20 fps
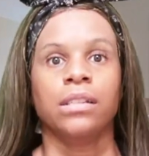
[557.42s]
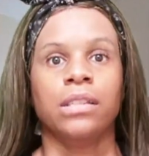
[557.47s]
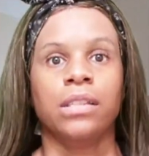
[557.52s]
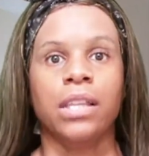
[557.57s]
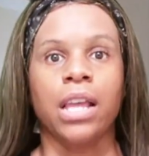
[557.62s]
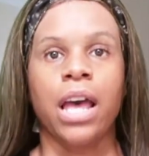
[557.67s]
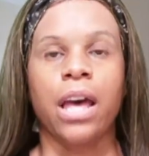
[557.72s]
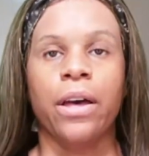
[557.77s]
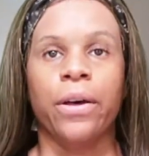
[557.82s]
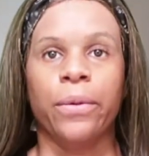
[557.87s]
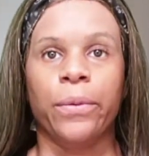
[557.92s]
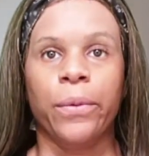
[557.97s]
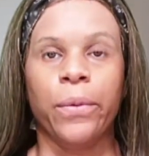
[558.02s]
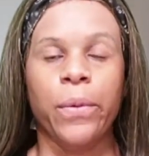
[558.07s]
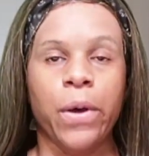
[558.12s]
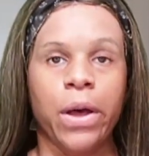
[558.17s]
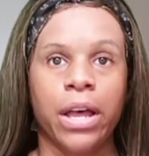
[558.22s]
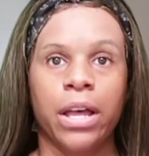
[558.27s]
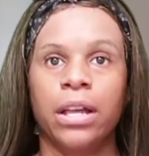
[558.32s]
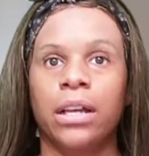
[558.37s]
So,
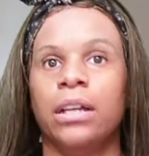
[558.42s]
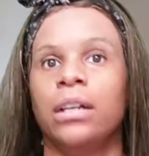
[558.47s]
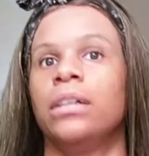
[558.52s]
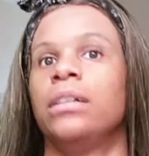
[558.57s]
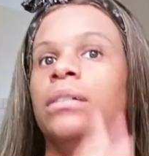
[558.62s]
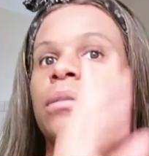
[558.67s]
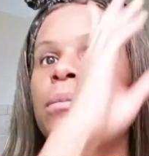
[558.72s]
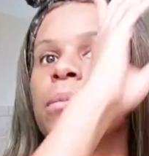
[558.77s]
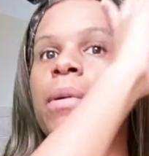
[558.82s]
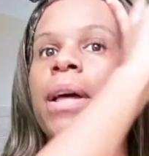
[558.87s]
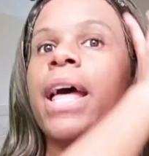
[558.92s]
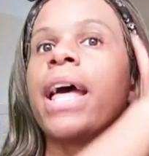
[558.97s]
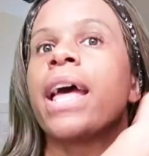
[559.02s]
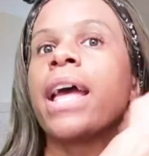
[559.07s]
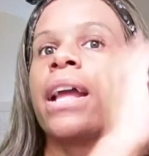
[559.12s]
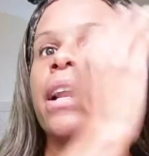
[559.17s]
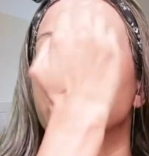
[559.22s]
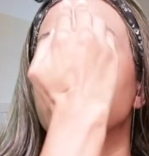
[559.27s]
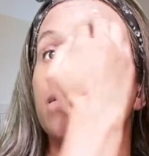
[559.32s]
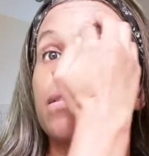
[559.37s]

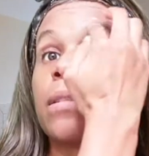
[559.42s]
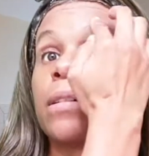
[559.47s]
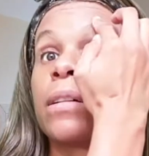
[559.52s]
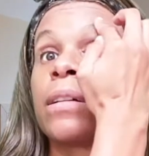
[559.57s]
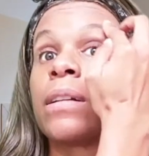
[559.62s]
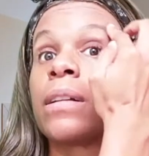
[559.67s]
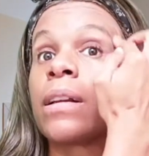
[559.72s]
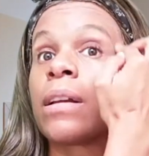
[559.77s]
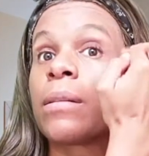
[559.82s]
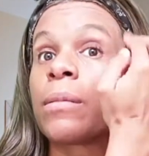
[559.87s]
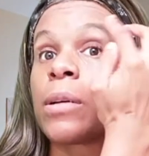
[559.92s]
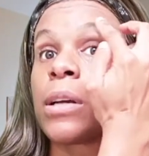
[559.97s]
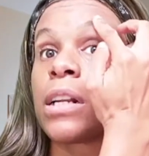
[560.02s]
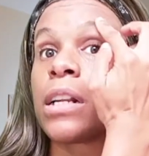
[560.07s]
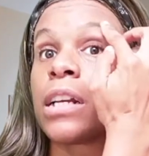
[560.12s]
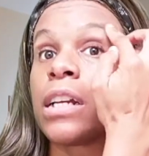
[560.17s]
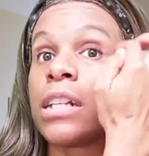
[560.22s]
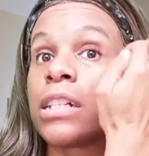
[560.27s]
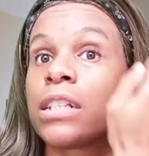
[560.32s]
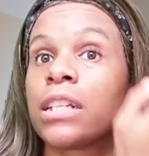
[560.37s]
but I'm
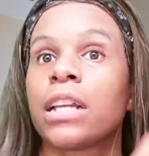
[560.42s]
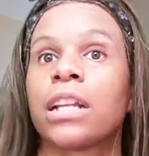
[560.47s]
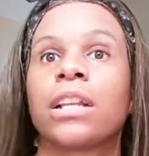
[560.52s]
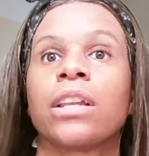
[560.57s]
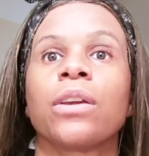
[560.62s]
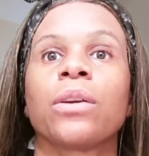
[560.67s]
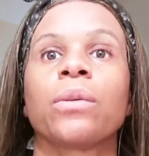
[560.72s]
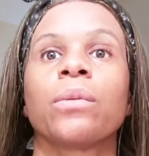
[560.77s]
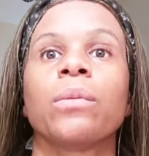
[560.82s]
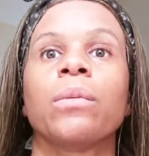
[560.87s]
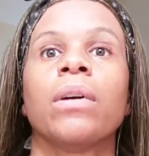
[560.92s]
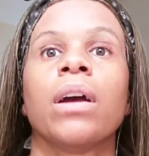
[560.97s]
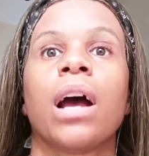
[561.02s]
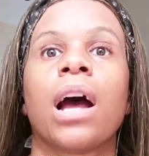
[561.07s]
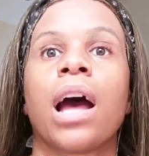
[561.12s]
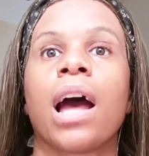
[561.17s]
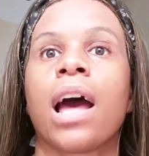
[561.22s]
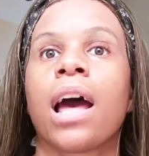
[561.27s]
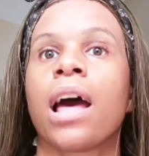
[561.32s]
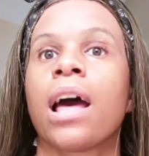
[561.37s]
gonna continue.
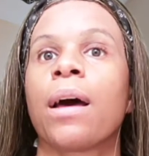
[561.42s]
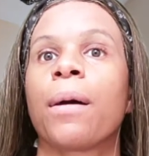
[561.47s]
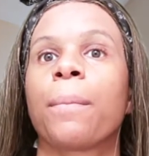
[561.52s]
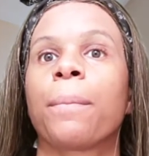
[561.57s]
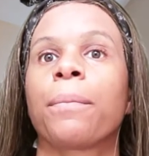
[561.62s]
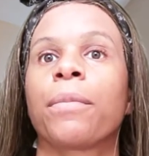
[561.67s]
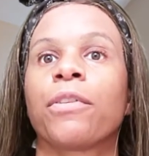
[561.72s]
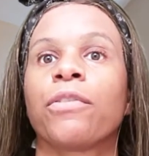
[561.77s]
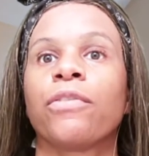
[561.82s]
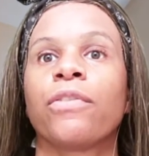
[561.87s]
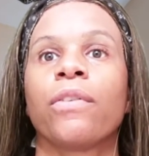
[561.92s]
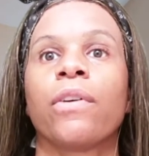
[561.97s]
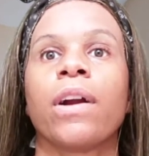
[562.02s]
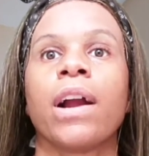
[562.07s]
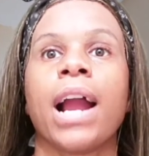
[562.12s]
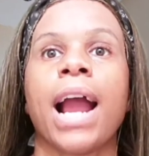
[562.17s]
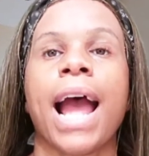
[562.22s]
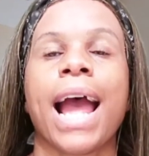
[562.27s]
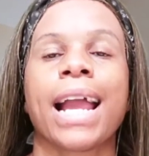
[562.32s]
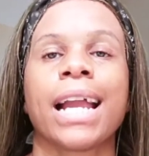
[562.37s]
Before
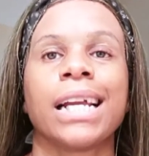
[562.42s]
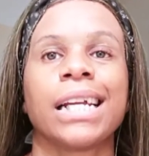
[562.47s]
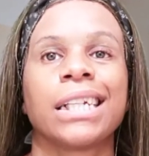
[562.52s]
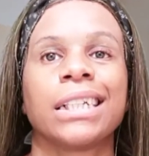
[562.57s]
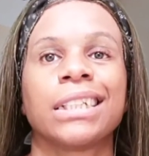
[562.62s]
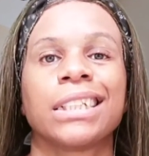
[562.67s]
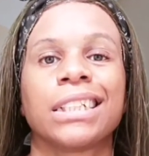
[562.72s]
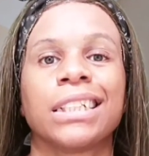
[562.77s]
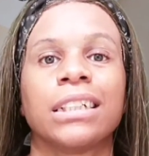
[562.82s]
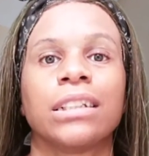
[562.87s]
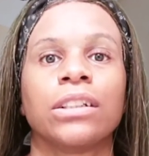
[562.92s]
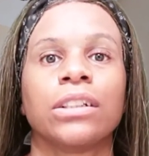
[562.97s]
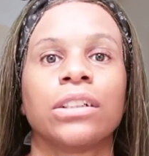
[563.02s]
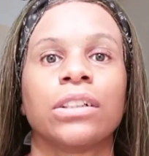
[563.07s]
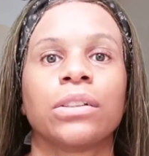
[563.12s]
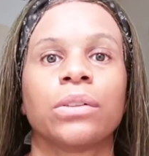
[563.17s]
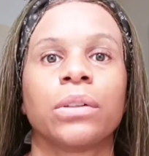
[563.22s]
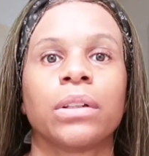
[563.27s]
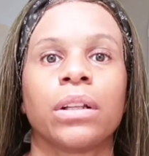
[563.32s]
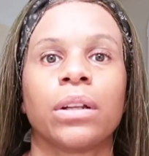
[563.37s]
I continue
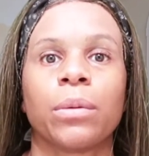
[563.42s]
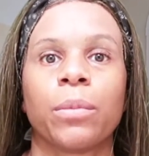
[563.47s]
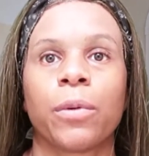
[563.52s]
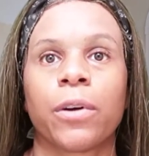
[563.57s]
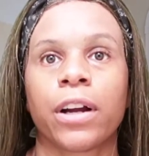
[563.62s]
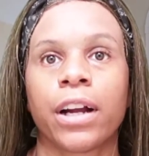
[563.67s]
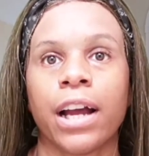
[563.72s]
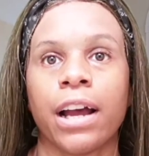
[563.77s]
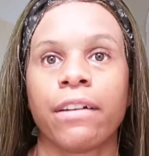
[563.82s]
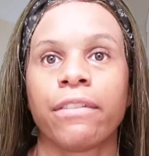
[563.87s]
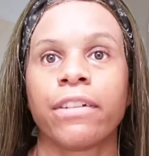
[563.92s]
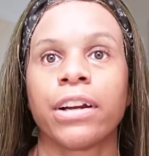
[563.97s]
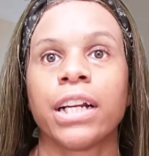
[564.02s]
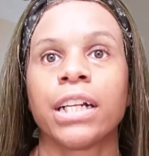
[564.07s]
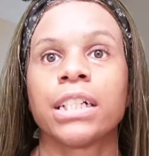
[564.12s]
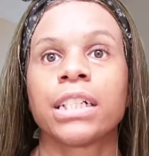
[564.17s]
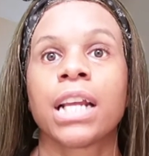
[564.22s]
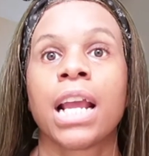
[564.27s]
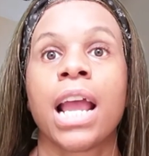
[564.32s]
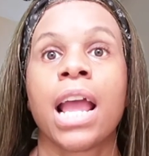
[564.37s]
to do a little more
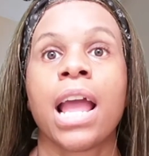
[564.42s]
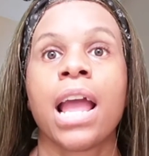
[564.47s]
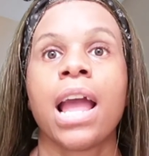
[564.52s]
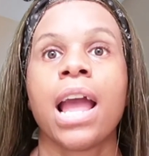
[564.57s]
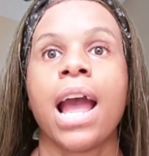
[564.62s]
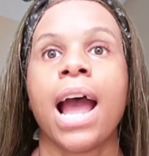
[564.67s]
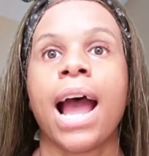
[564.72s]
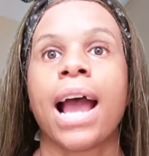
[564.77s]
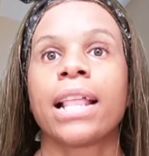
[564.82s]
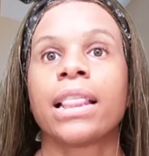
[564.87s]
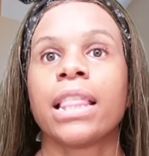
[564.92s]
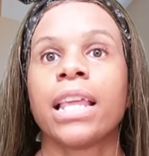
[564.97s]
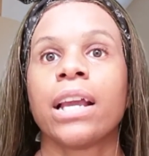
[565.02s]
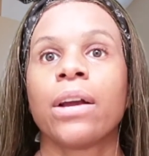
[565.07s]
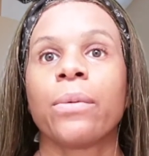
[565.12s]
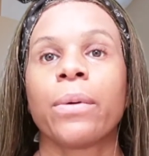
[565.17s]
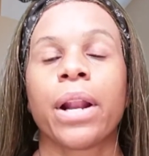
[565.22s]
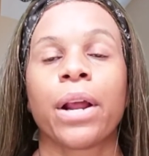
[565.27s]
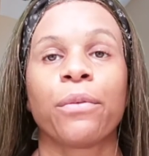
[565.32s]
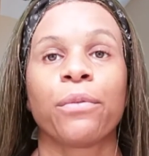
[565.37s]
coverage, I
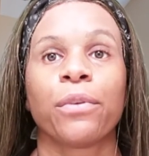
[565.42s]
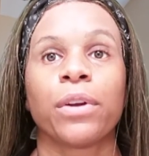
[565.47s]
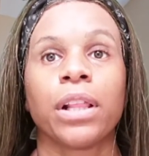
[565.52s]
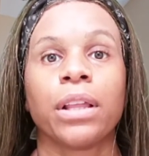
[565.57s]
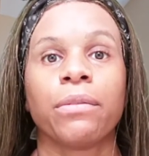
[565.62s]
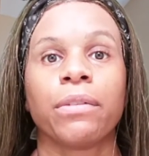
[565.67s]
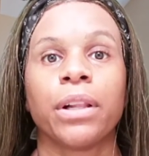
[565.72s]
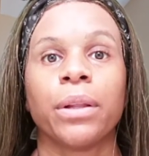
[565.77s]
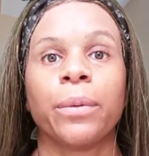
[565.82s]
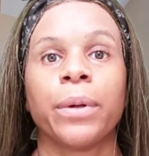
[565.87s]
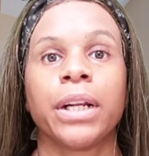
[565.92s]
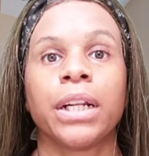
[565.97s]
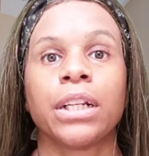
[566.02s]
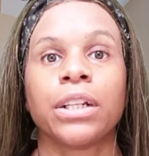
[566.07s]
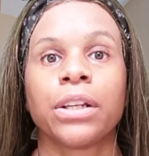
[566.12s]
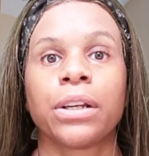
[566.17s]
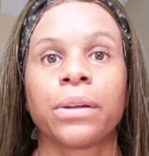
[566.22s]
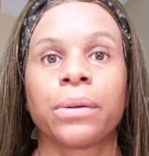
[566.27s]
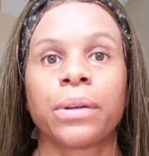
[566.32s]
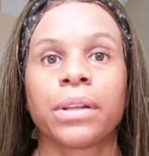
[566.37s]
think what I really want to
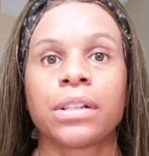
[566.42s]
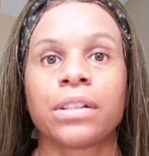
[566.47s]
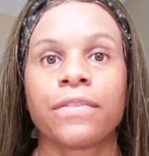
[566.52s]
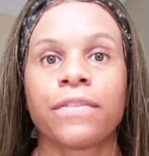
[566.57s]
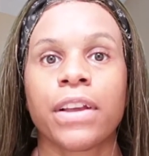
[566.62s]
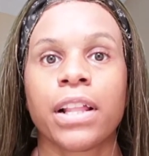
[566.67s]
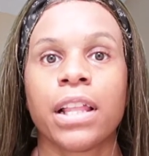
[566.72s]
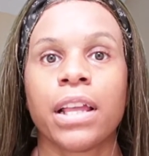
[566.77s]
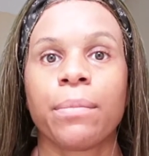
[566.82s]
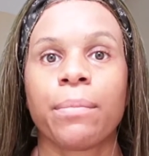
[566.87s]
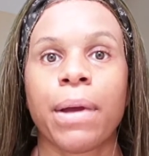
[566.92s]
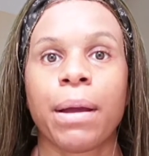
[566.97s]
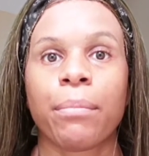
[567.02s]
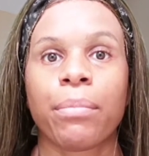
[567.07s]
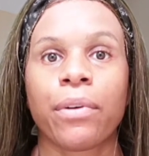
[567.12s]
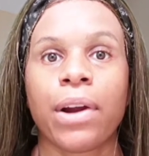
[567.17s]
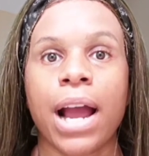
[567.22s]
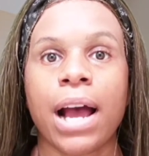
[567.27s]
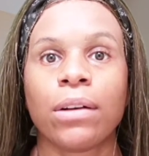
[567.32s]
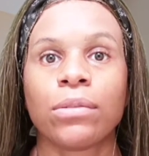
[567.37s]
do is fill in my
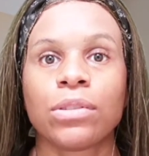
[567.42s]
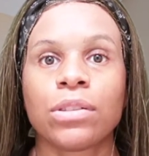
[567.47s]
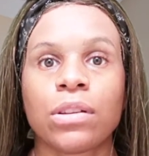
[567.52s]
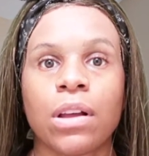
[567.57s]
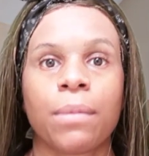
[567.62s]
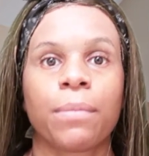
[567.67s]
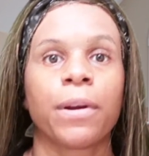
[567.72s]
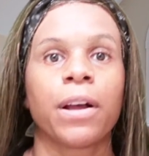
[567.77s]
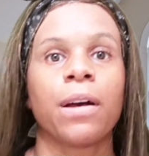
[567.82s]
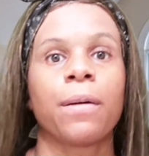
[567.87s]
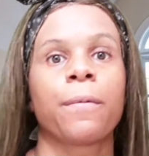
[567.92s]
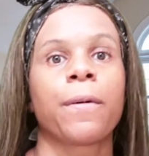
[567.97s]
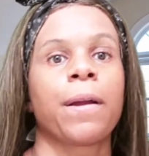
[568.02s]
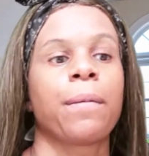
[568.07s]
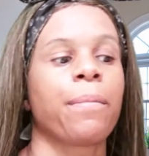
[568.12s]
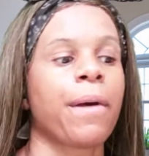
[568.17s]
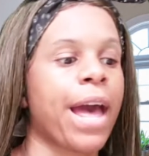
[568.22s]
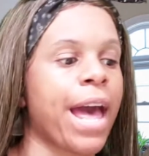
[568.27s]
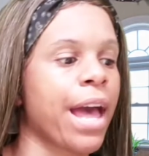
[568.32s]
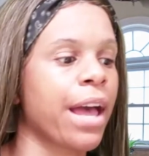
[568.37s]
brows. So I'm gonna come
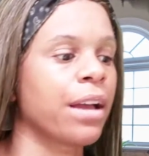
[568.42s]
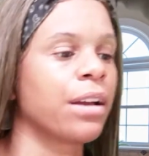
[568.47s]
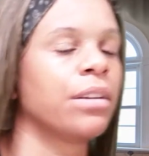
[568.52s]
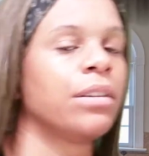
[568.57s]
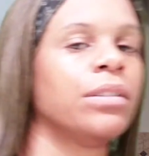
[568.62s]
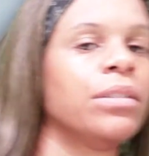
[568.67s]
right back.